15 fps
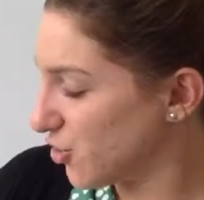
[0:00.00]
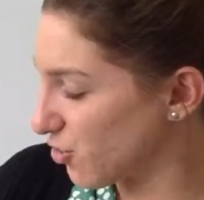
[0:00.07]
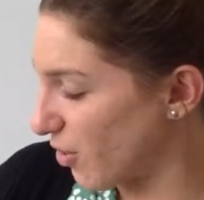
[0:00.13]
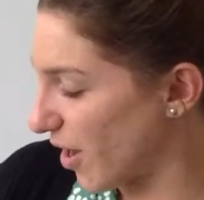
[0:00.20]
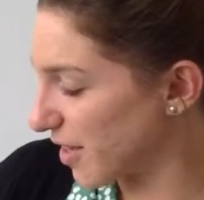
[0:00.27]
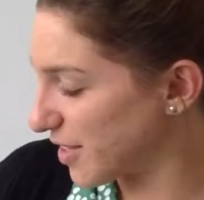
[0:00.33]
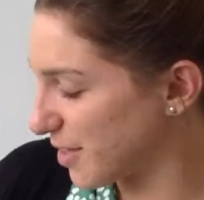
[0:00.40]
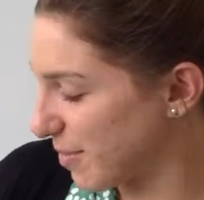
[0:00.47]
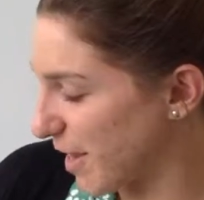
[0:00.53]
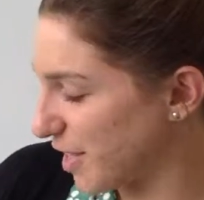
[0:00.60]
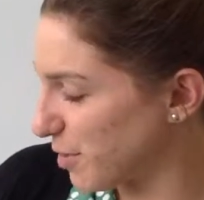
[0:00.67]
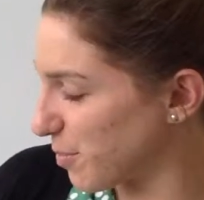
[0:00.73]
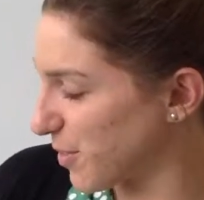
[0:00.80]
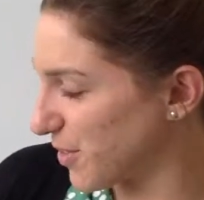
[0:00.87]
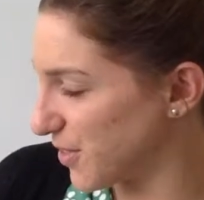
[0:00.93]
Draw some
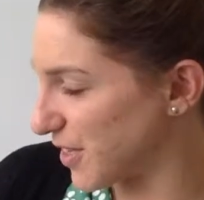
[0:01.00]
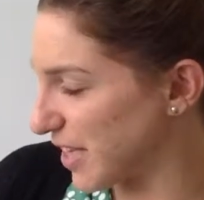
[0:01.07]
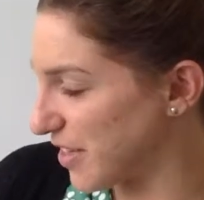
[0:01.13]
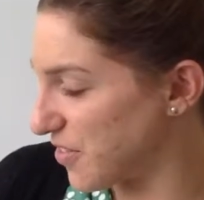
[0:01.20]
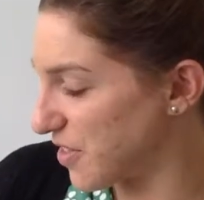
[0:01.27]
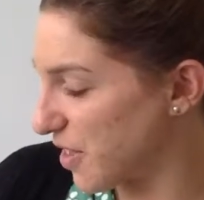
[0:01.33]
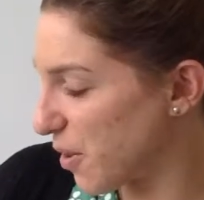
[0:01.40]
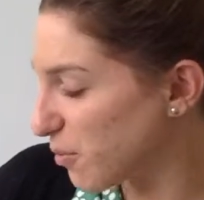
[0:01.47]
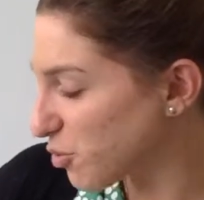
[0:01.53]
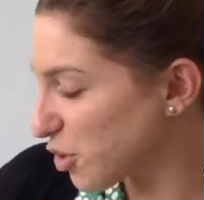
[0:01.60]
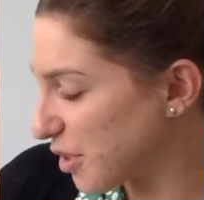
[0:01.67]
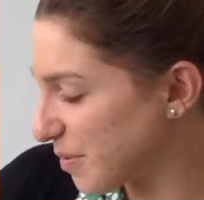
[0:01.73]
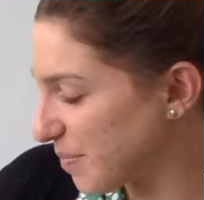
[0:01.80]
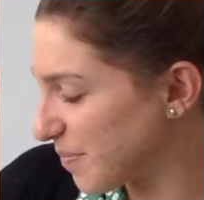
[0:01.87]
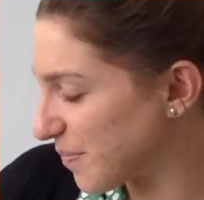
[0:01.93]
icebergs in the
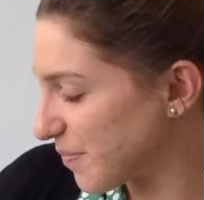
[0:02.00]
ocean.